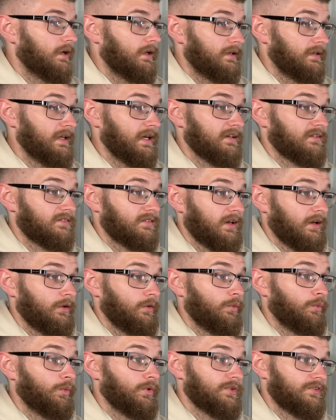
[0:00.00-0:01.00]
Next
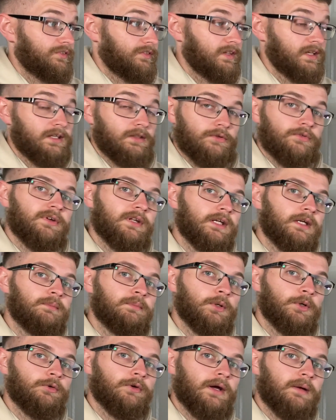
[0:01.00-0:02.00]
sale was the 3D
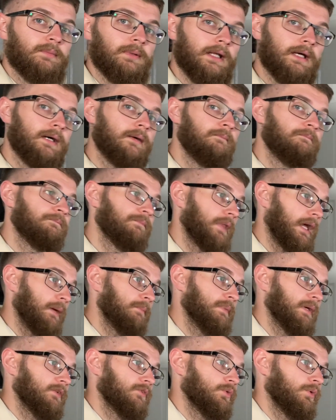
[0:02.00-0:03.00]
Blu-ray player that I
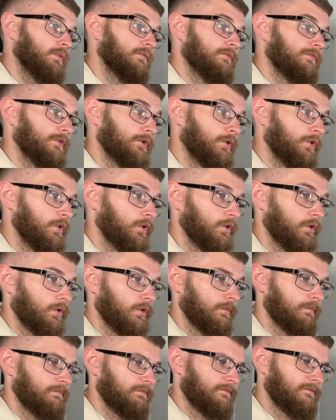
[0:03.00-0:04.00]
picked up for
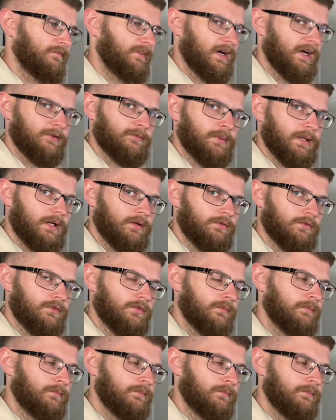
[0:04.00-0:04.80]
£5,